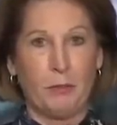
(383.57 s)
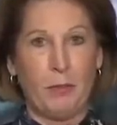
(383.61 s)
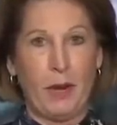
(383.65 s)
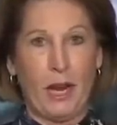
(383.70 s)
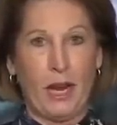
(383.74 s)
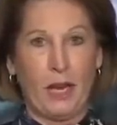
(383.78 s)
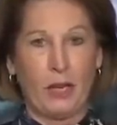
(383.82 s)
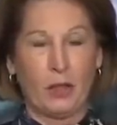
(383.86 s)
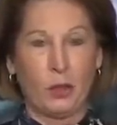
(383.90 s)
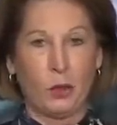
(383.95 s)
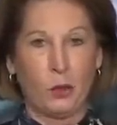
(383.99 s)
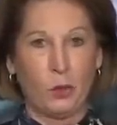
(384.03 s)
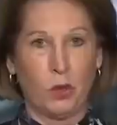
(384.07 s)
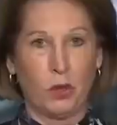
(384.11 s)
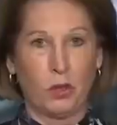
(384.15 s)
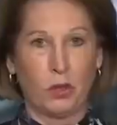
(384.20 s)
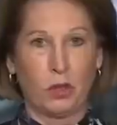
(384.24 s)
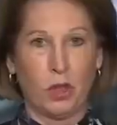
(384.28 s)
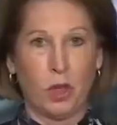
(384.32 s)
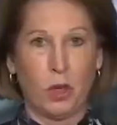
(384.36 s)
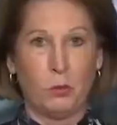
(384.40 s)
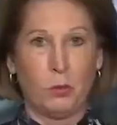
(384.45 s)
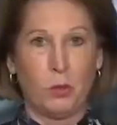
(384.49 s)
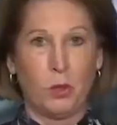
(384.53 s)
backdoor
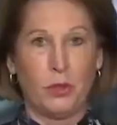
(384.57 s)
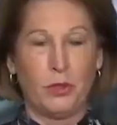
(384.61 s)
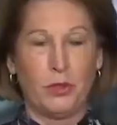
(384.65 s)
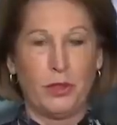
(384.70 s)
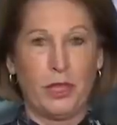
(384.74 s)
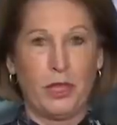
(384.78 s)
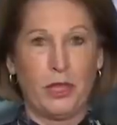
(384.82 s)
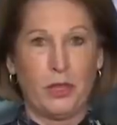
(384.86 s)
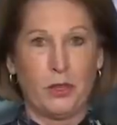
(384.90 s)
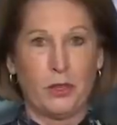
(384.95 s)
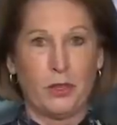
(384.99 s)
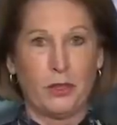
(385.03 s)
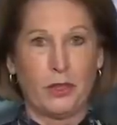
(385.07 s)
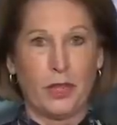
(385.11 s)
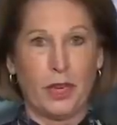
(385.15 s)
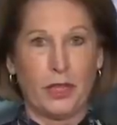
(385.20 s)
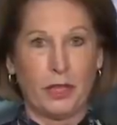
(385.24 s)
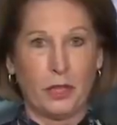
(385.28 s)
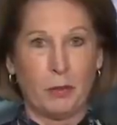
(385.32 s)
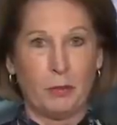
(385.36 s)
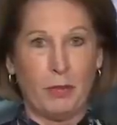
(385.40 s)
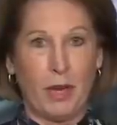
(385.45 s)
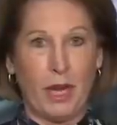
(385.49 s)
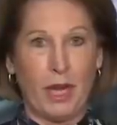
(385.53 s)
global deals
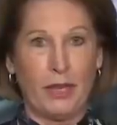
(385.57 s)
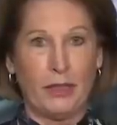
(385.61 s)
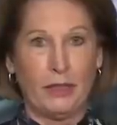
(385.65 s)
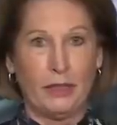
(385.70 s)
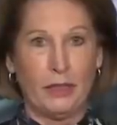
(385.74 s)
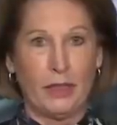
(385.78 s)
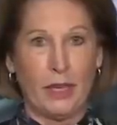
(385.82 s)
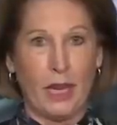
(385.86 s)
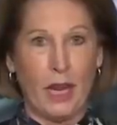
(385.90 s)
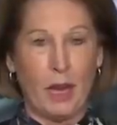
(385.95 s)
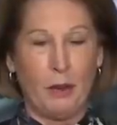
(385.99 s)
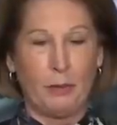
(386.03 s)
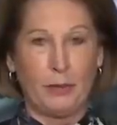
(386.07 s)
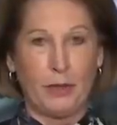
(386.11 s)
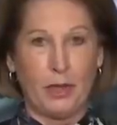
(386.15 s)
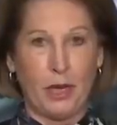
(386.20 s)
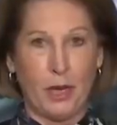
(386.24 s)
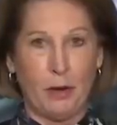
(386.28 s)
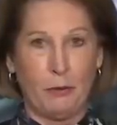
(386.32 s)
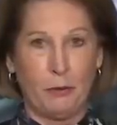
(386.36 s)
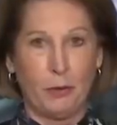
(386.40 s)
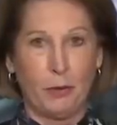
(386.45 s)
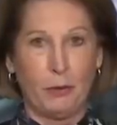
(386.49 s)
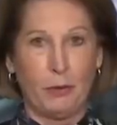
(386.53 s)
like the Biden
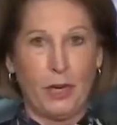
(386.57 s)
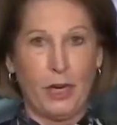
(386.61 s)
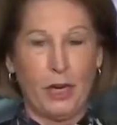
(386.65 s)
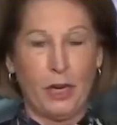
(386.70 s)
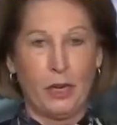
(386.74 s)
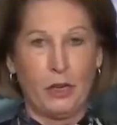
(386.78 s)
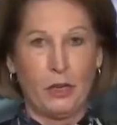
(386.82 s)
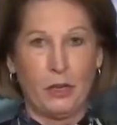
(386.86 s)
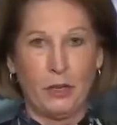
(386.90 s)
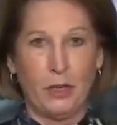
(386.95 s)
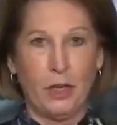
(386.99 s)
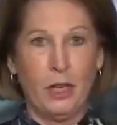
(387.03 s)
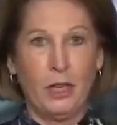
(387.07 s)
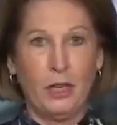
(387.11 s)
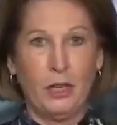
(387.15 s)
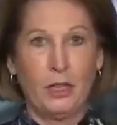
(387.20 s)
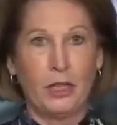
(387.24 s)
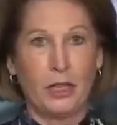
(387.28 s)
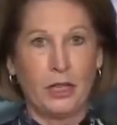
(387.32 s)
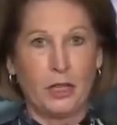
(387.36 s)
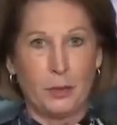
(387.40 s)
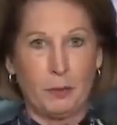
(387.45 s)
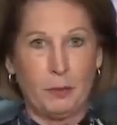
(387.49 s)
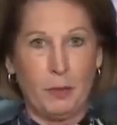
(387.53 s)
laptop from hell
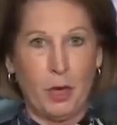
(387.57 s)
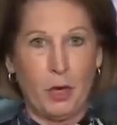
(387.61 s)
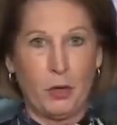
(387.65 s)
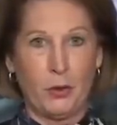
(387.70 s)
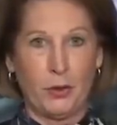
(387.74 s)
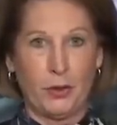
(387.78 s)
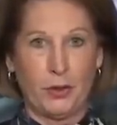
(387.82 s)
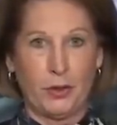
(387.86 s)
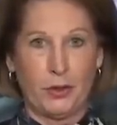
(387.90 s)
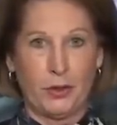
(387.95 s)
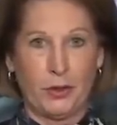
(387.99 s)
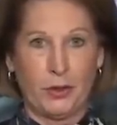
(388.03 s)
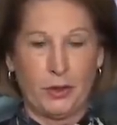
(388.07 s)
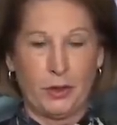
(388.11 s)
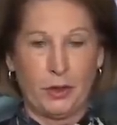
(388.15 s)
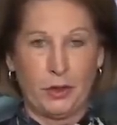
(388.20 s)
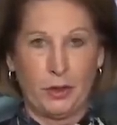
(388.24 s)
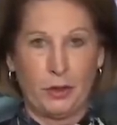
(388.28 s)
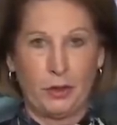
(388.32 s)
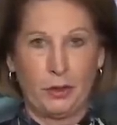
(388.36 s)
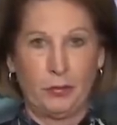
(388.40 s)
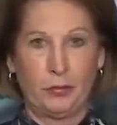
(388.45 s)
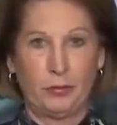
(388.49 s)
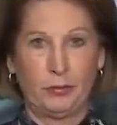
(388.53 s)
exposes.
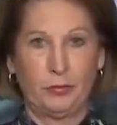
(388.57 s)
